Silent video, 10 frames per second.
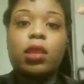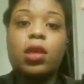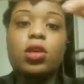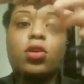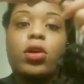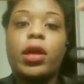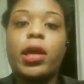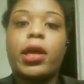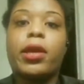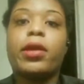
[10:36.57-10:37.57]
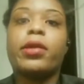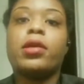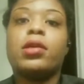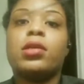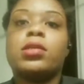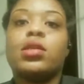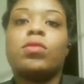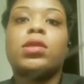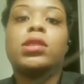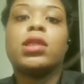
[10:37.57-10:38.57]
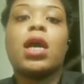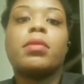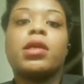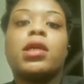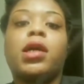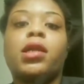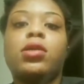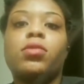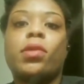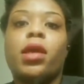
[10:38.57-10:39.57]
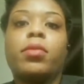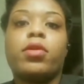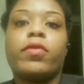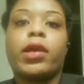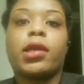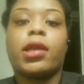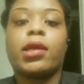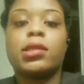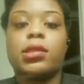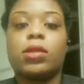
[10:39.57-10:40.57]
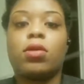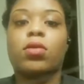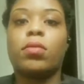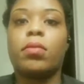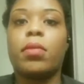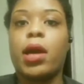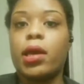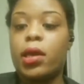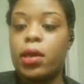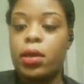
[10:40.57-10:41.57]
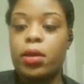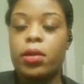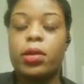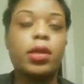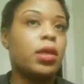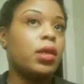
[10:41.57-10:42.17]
than your hair, so when it's time to cut it, you'll be able to recognize it. So my hair,